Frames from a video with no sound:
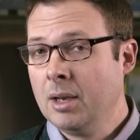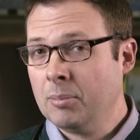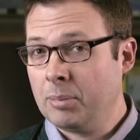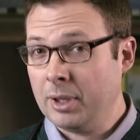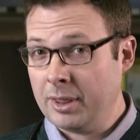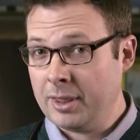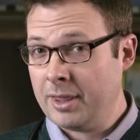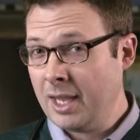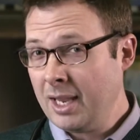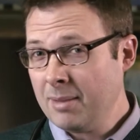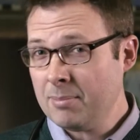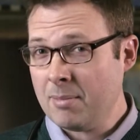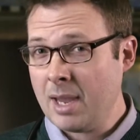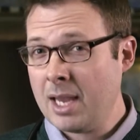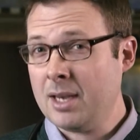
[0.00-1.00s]
but they
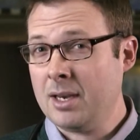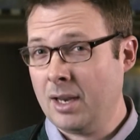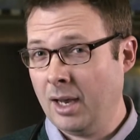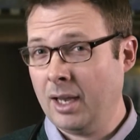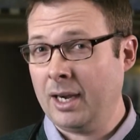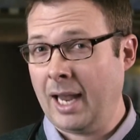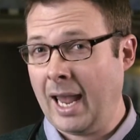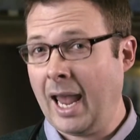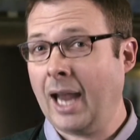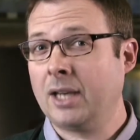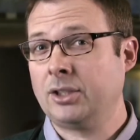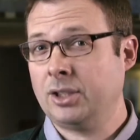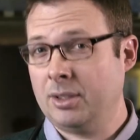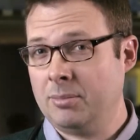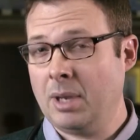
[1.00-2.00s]
may not
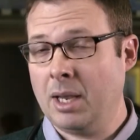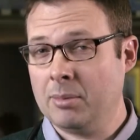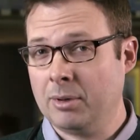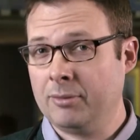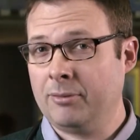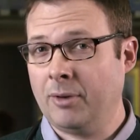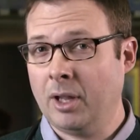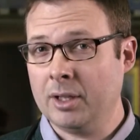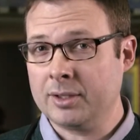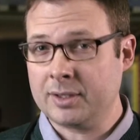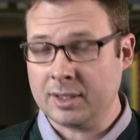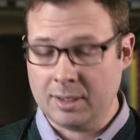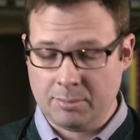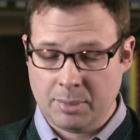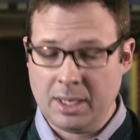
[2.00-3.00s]
actually be able to fall
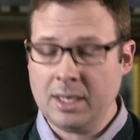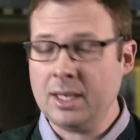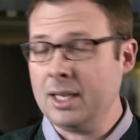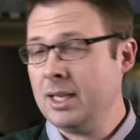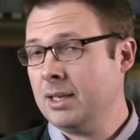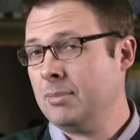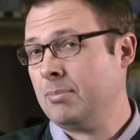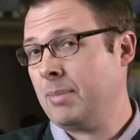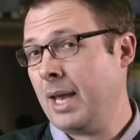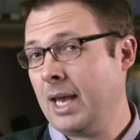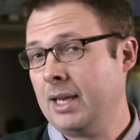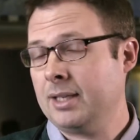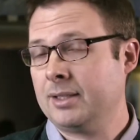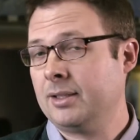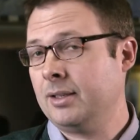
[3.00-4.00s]
asleep. Being in
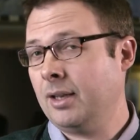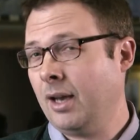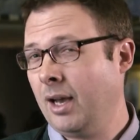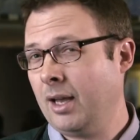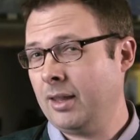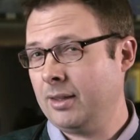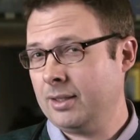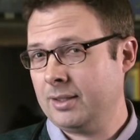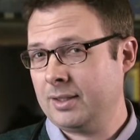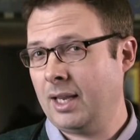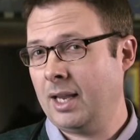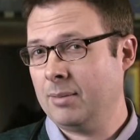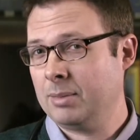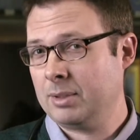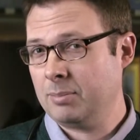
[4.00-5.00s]
bed is not the same as